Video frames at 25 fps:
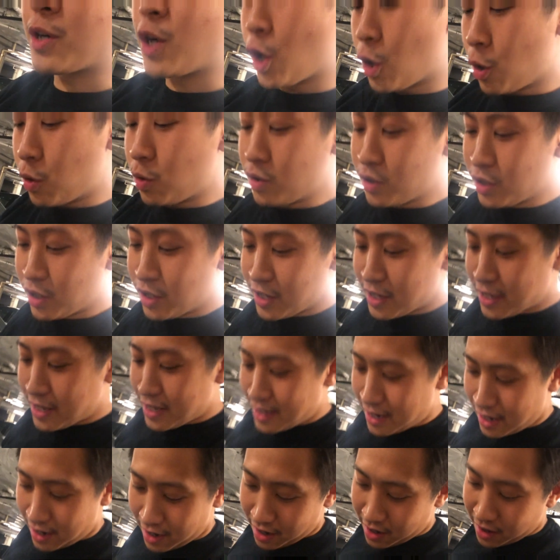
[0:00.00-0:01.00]
coat.
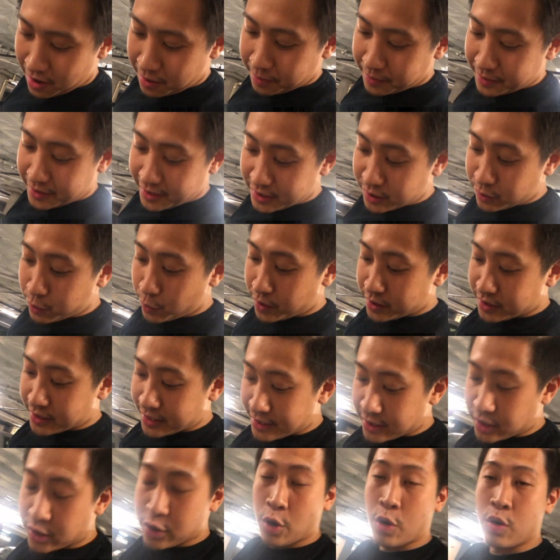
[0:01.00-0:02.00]
This was
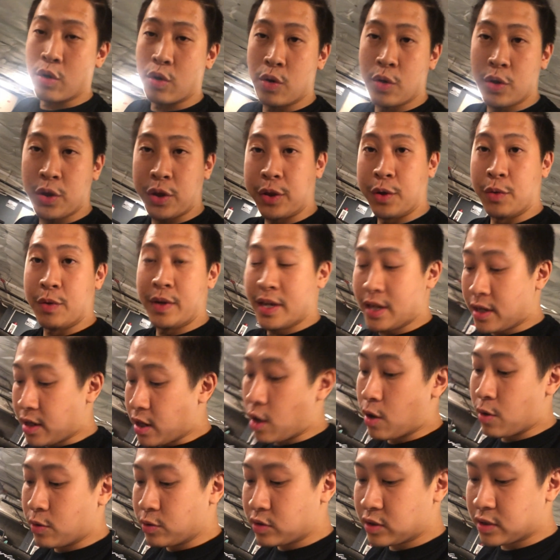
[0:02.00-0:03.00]
in total 3
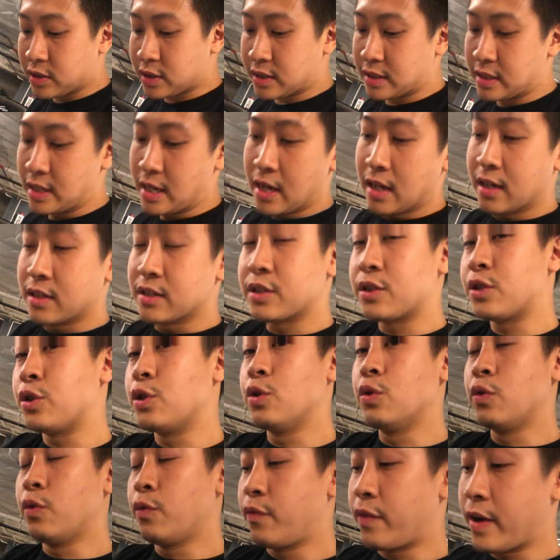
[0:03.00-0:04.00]
coats,
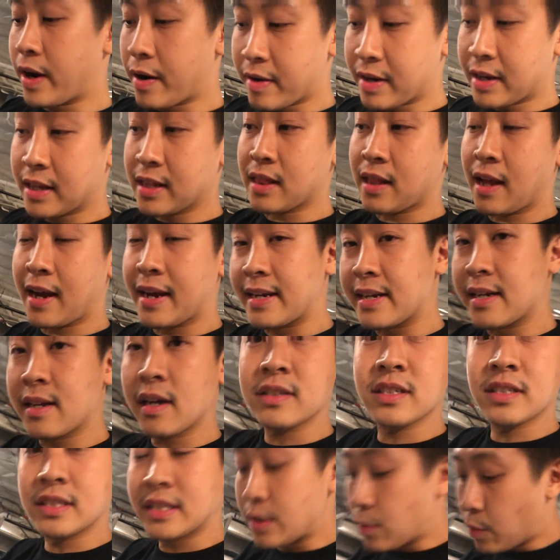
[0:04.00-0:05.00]
2 very light
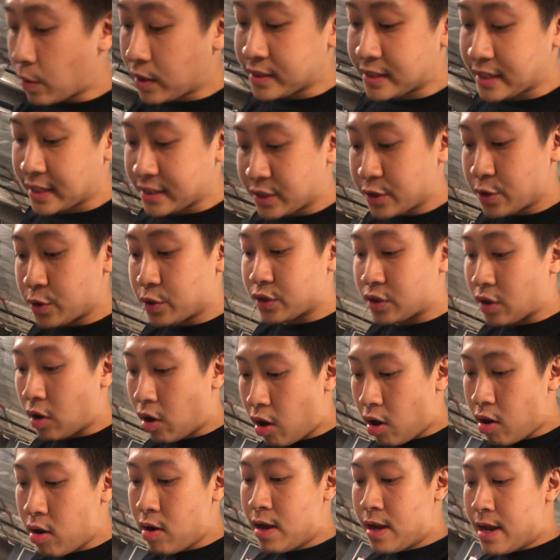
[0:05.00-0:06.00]
dusty ones as you
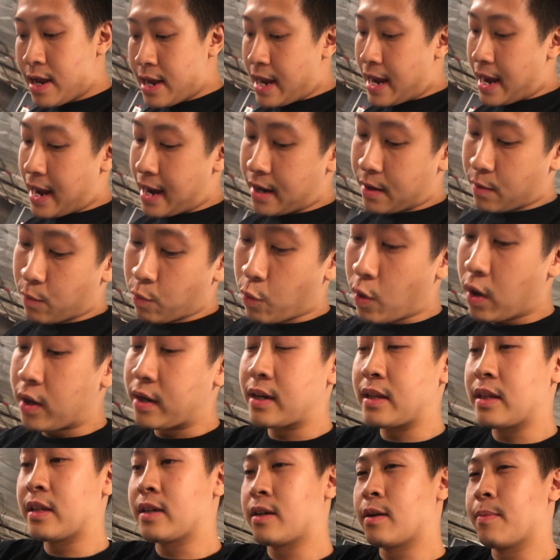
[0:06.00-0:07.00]
saw, and
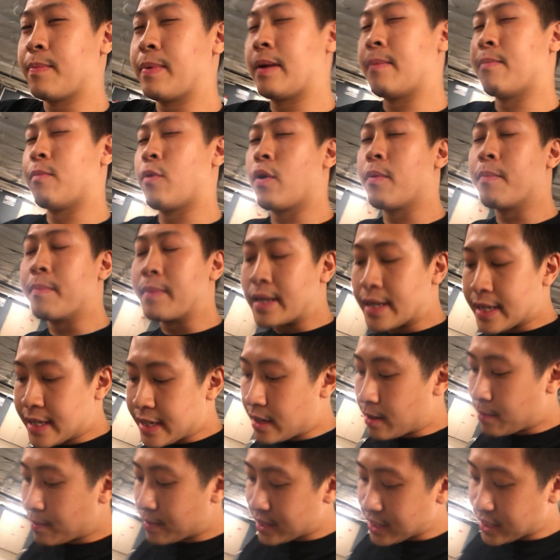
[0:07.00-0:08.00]
1 a little bit more
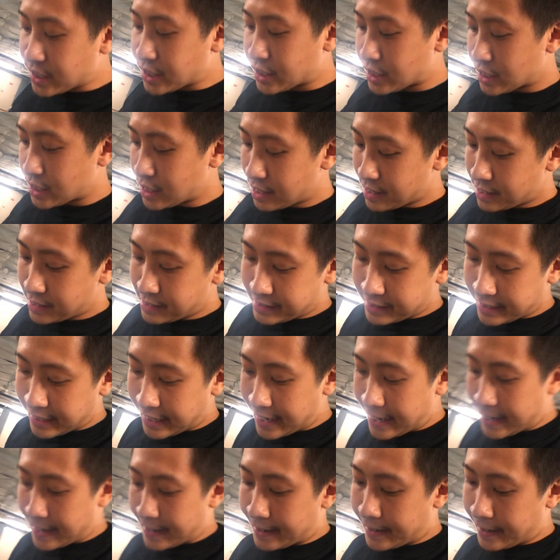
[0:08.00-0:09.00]
medium-ish.
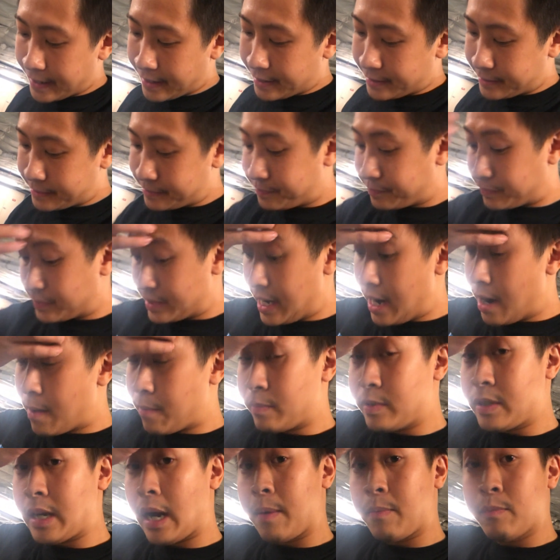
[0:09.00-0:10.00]
And
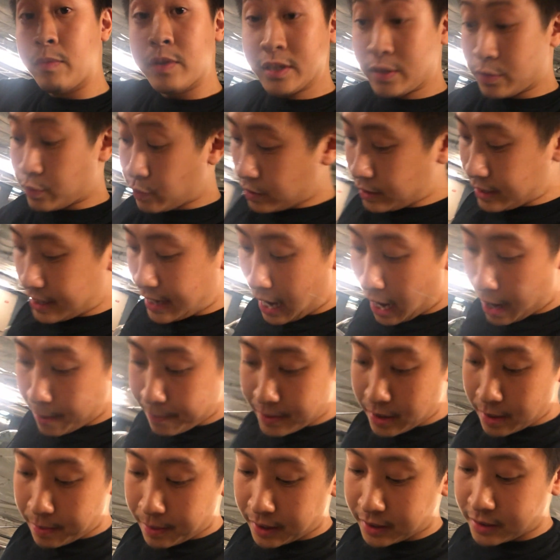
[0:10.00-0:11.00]
yeah, I'm just really
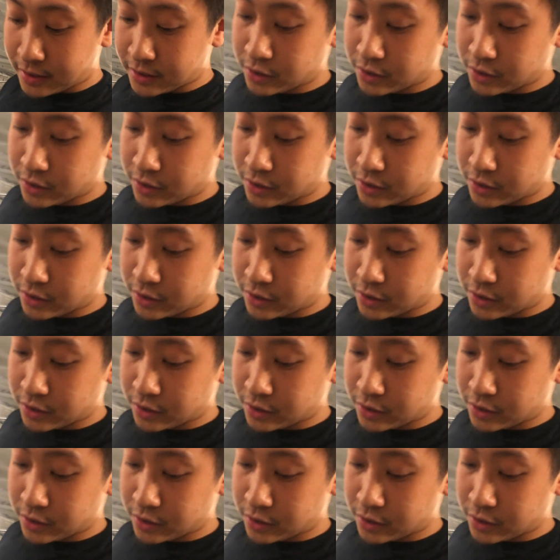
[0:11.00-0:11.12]
happy about